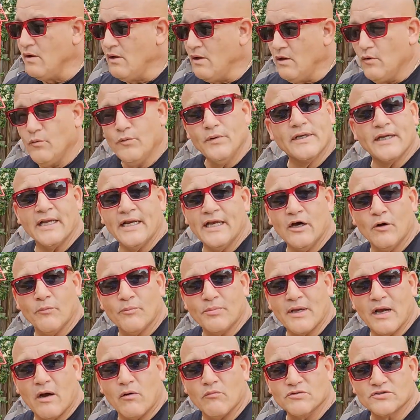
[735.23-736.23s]
We can help
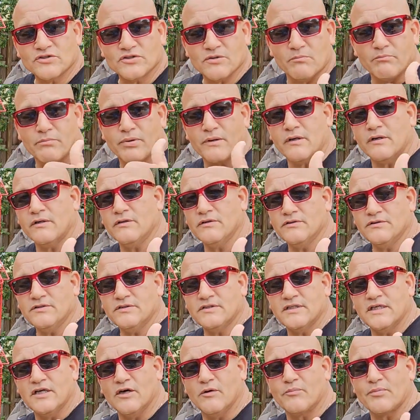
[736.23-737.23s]
you out with some birds,
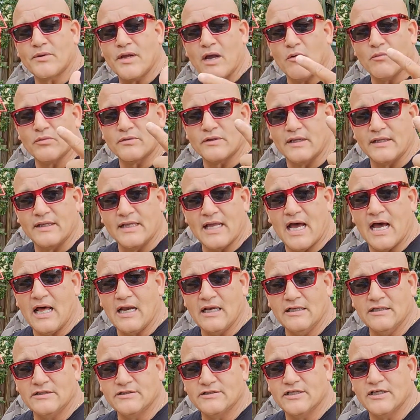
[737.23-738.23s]
help you out with the
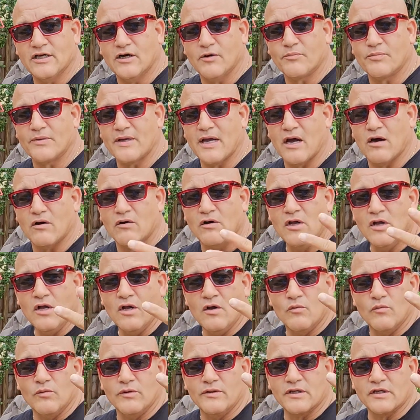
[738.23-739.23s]
knowledge, help you out
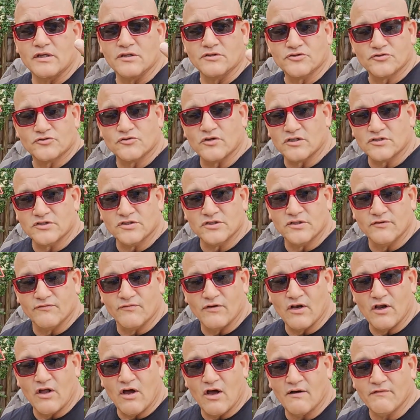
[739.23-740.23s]
with the construction of a
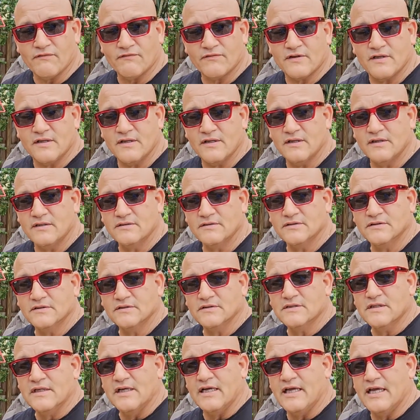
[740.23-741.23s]
loft.
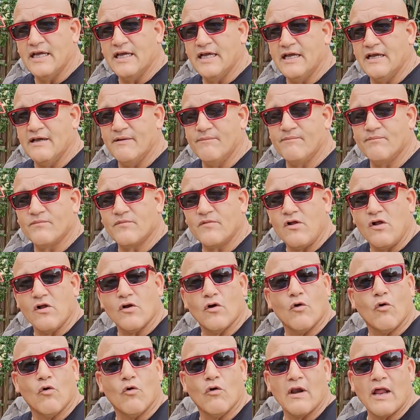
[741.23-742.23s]
And
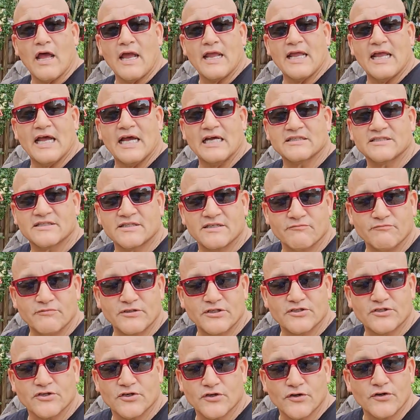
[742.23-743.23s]
all I ask in
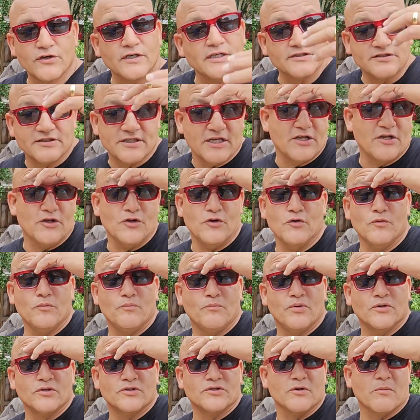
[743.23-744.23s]
return is that you
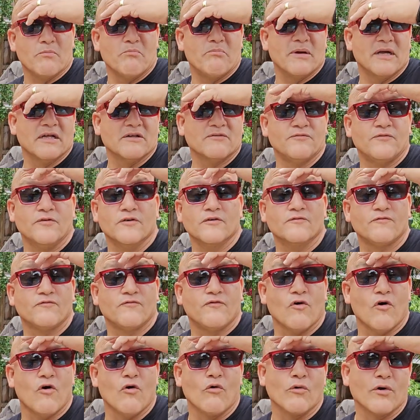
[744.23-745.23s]
put your best foot
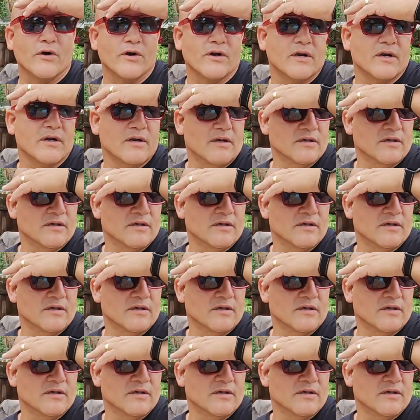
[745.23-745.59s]
forward